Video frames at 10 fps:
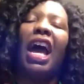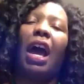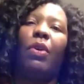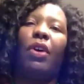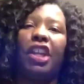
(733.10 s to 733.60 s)

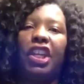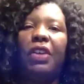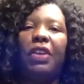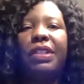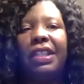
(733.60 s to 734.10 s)
I want
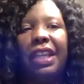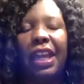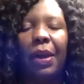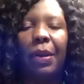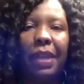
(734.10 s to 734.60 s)
you to
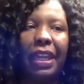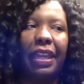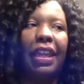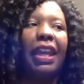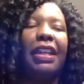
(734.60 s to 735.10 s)
tell
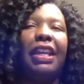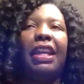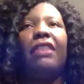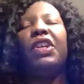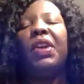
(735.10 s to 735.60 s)
me that
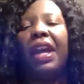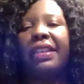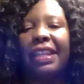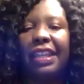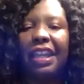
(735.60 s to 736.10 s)
if you
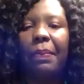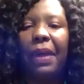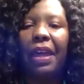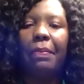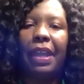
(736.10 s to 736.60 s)
have to get up
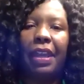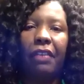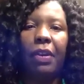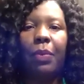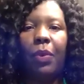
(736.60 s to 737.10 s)
out of bed
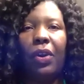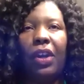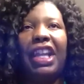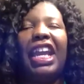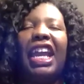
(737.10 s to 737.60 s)
every
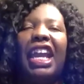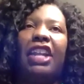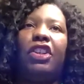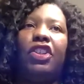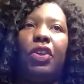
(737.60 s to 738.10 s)
morning
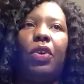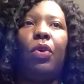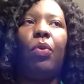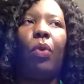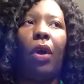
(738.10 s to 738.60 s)
and
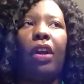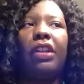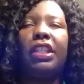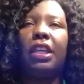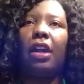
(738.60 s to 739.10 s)
do
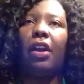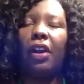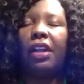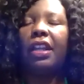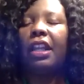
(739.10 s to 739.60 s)
work to
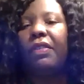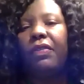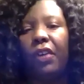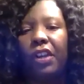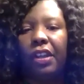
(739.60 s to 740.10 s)
earn a living
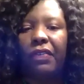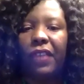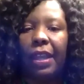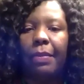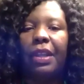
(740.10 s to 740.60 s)
for your
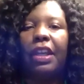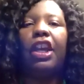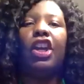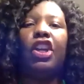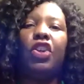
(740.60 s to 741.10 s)
family,
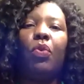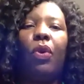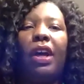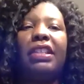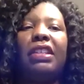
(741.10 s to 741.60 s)
you
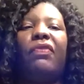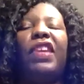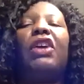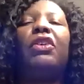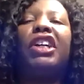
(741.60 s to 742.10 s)
want to
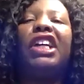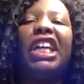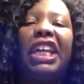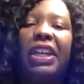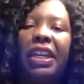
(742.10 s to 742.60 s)
feel
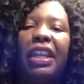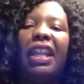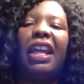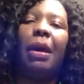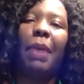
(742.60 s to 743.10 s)
good
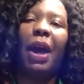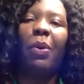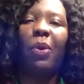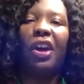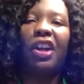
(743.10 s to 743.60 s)
about
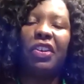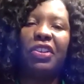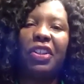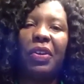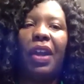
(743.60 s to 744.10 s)
what you're
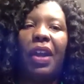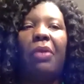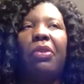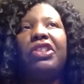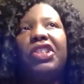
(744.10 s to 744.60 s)
doing. I
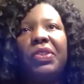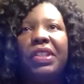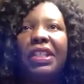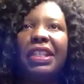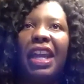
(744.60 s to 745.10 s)
want you
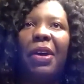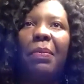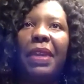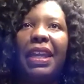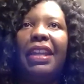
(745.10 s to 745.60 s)
to tell
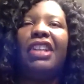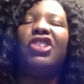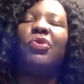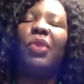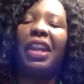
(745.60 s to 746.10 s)
me that
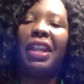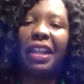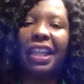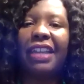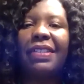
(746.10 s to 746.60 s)
you want to
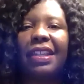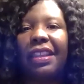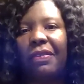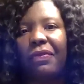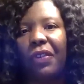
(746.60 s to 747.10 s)
leave
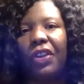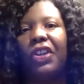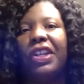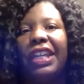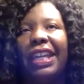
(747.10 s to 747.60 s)
something for
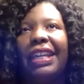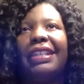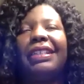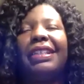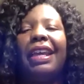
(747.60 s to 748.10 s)
your
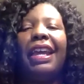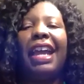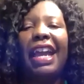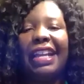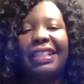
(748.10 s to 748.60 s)
kids.
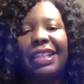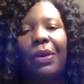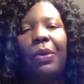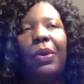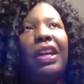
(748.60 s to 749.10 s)
And
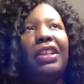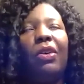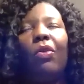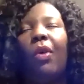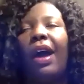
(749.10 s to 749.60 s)
so the
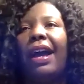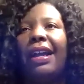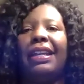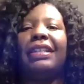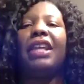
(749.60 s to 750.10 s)

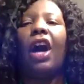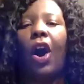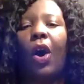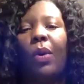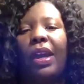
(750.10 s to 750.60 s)
why is
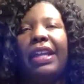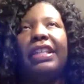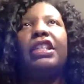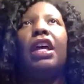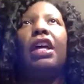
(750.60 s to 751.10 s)

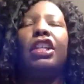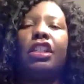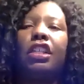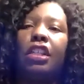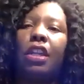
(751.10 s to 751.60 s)
always
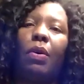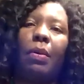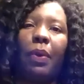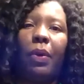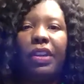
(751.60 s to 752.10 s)
so
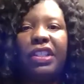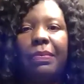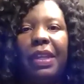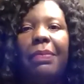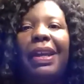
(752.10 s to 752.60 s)
important to
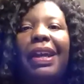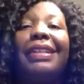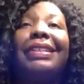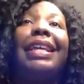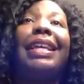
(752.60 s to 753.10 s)
me
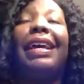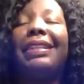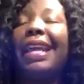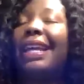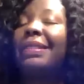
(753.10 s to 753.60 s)
because
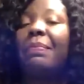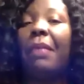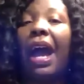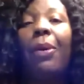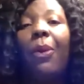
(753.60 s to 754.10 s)
that's
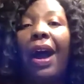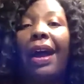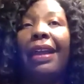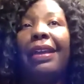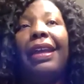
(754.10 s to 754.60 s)
my why.
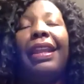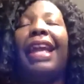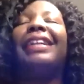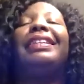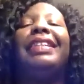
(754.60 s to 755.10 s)

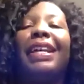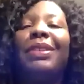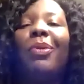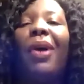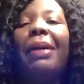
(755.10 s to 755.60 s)
Like,
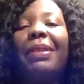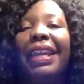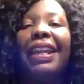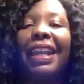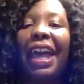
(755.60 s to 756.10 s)
that's why I'm
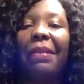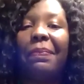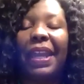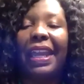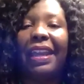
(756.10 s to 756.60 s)
getting out of
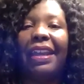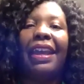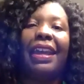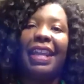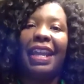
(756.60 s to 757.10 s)
bed.
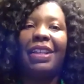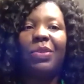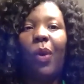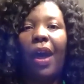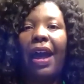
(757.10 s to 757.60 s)
That is
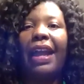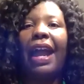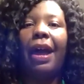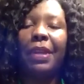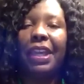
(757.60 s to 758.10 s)
why
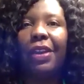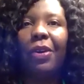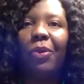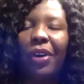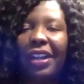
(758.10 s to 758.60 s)
I'm mm-hmm.
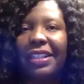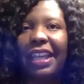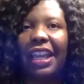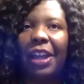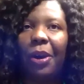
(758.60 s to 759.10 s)
here wanting
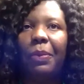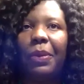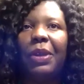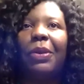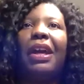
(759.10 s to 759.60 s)
to help
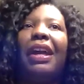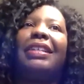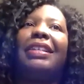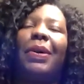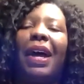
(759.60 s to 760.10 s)
you.
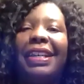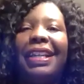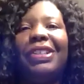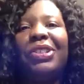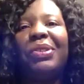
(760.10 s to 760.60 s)
So, I
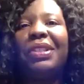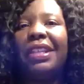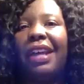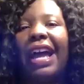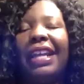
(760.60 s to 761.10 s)
need mm-hmm. you
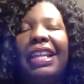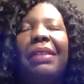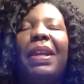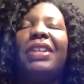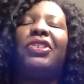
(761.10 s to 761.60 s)
to, I need
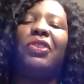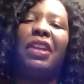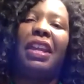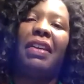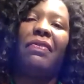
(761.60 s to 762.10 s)
to make sure
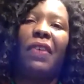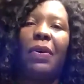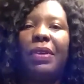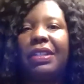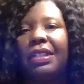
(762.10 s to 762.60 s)
that the
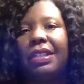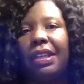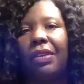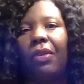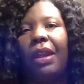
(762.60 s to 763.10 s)
focus is
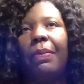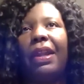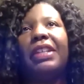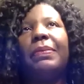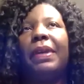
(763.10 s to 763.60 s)
in the right
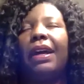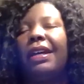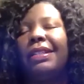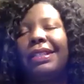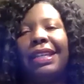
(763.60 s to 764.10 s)
place
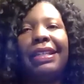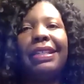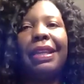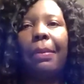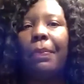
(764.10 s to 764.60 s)
because
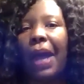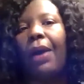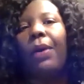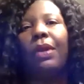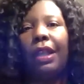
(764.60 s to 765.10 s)
it's
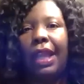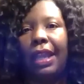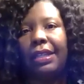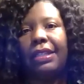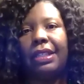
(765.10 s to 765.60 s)
about
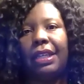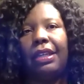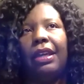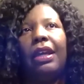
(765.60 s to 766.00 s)
legacy.